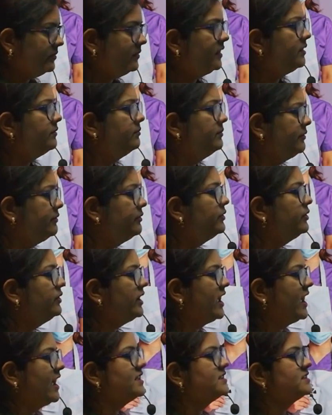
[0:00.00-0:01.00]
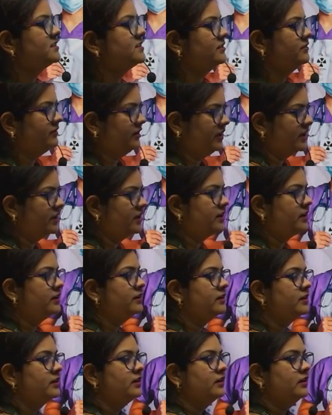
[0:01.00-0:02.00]
before as we are
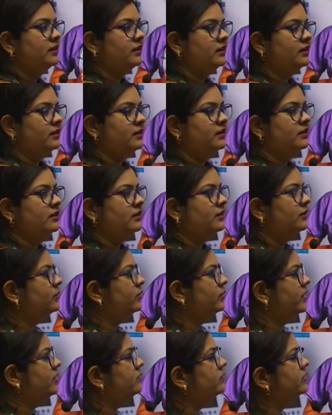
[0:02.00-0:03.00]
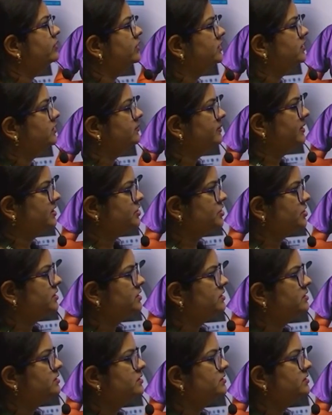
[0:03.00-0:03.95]
going for the patient